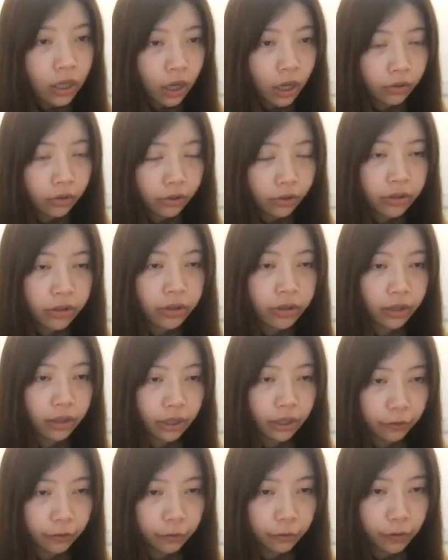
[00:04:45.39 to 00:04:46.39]
Under the
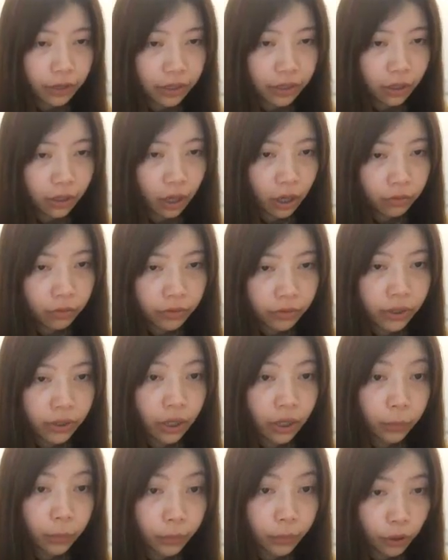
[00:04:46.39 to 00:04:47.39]
influence of
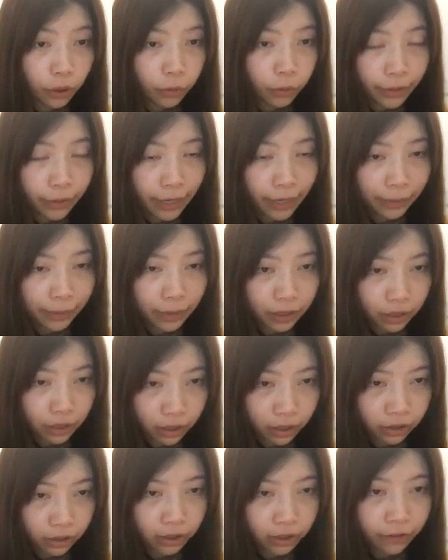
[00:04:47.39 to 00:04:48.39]
the appropriate
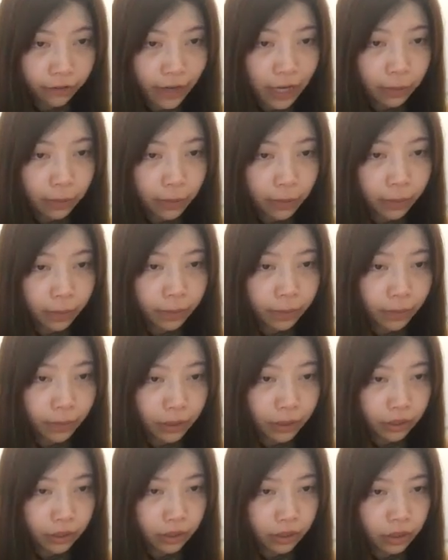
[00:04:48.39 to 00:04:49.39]

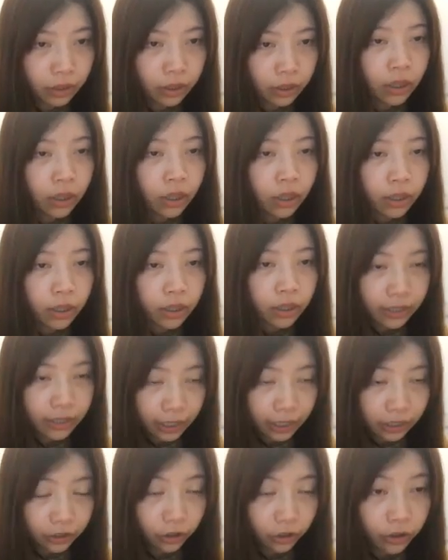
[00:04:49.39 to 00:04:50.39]
development
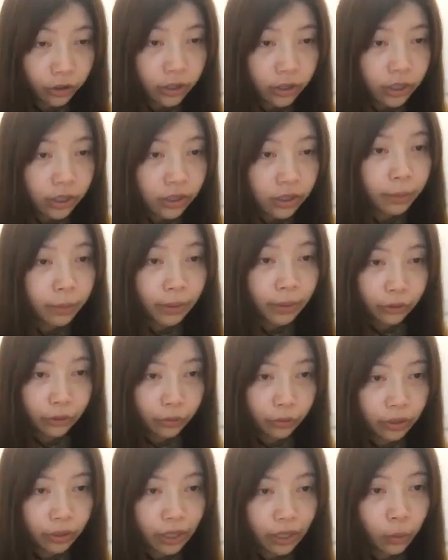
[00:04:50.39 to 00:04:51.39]
signal, the
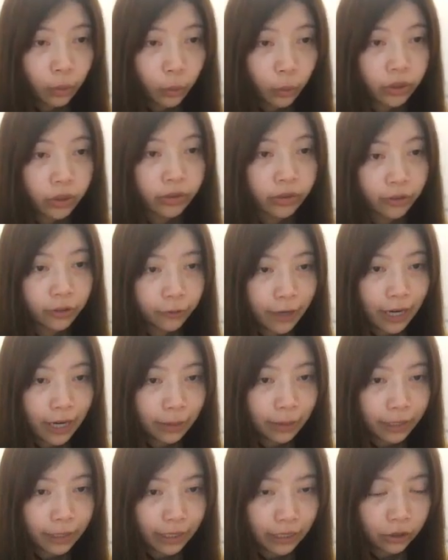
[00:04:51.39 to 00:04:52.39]
medulla will
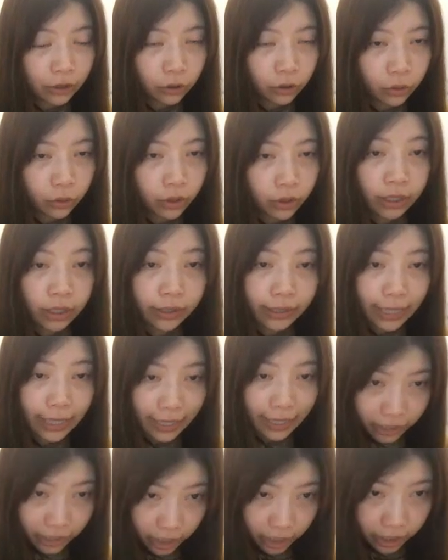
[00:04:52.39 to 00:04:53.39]
develop into a
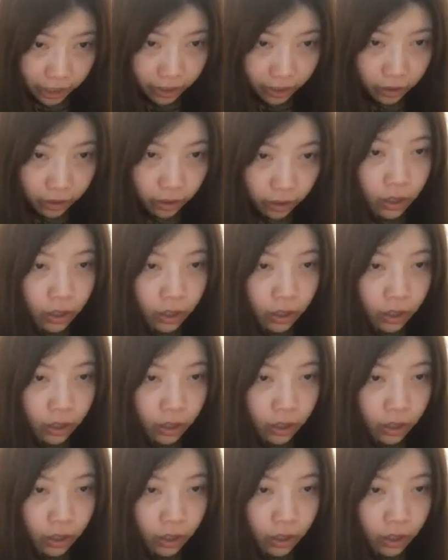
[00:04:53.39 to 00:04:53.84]
testis.